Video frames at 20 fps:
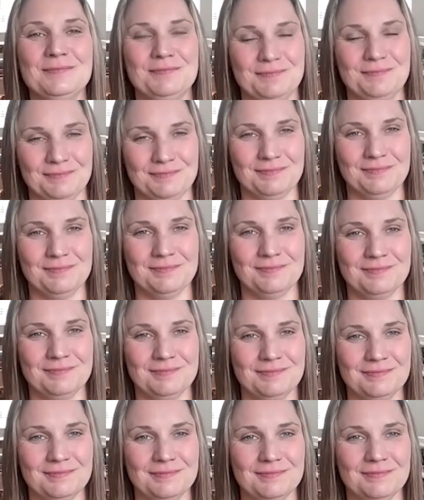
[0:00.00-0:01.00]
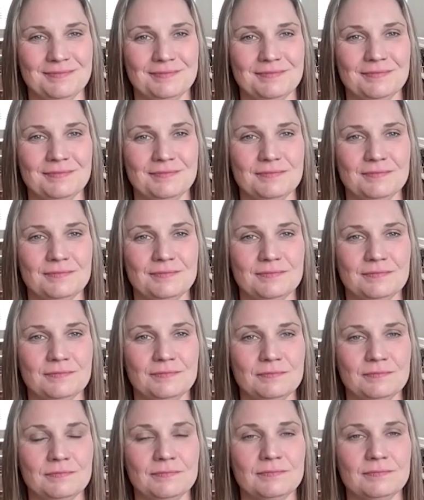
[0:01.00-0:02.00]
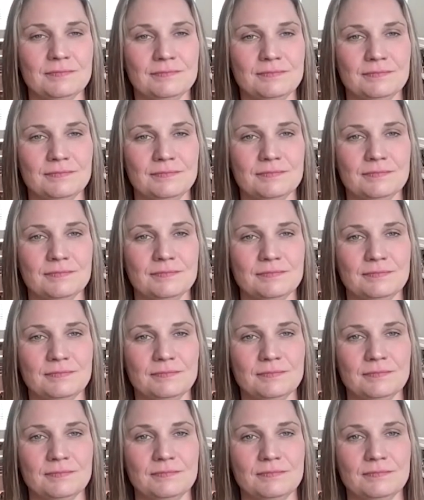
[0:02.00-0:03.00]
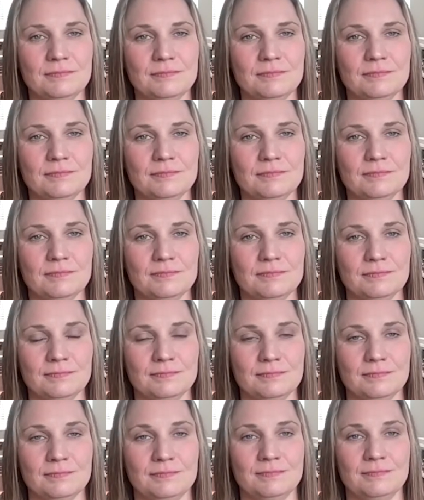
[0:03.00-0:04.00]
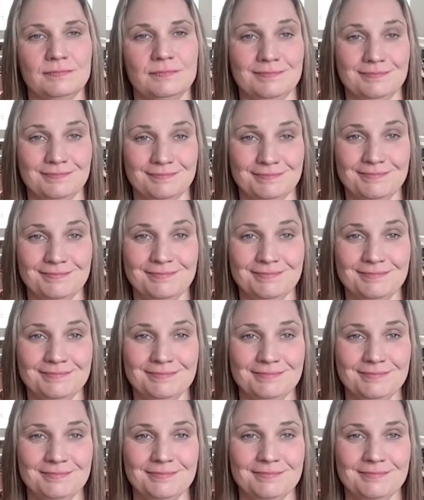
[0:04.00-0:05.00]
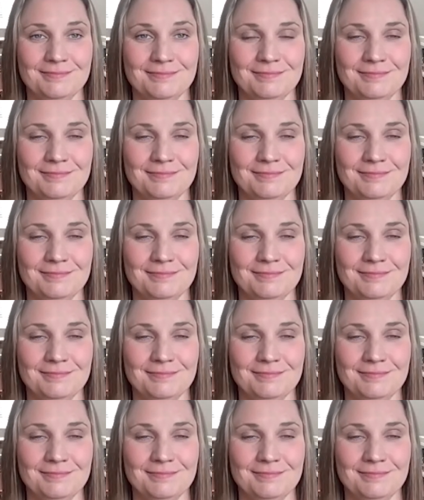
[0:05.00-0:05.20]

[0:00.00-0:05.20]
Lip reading: (silent)